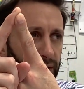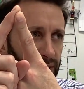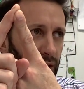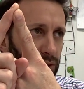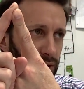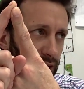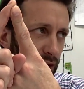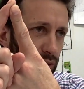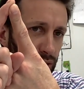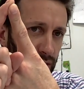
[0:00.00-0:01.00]
close to the
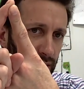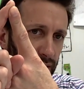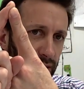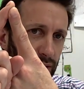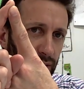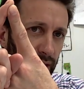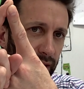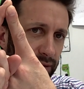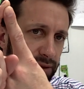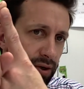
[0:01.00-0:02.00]
ocean, nutrient
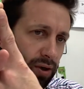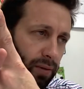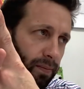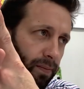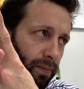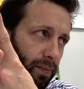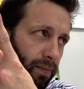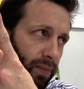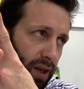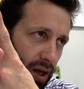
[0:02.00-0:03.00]
levels are
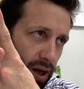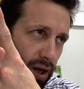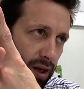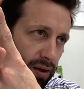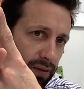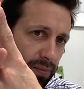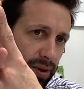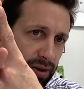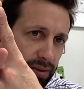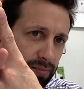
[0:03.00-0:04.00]
high. You ever
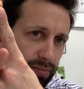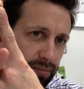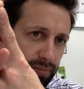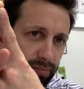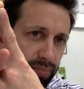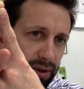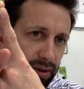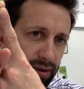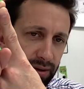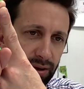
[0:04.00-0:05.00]
been to
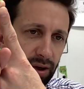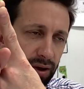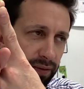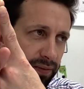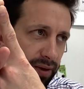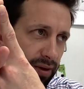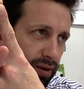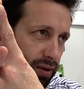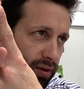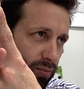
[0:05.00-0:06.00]
the Gulf and
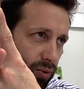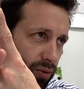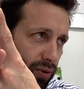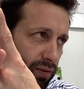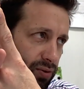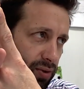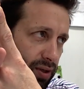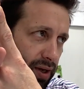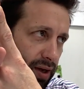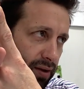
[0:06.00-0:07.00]
where a river's
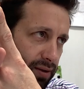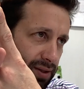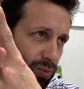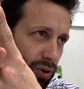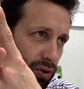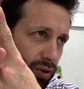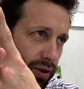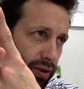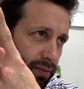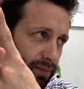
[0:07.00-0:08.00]
running out? Is the water
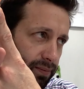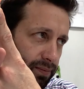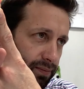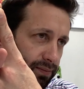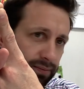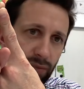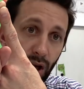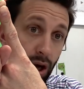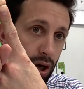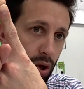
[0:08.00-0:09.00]
clear?
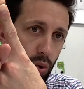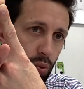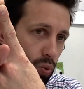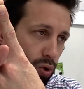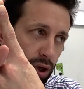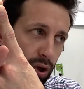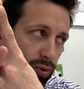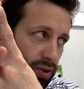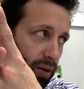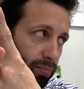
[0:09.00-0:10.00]
No,
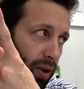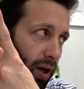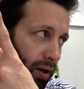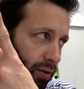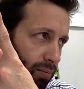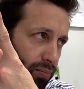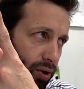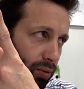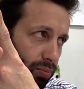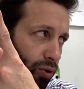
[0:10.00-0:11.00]
it's like black or
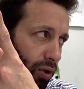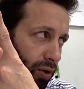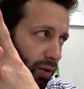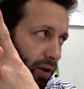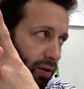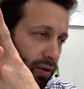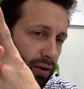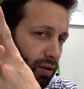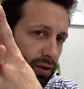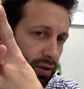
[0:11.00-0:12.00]
dark green, right?
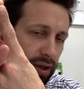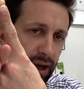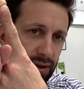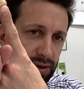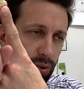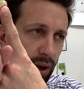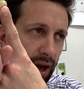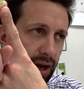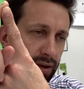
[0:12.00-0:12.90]
Yeah, so high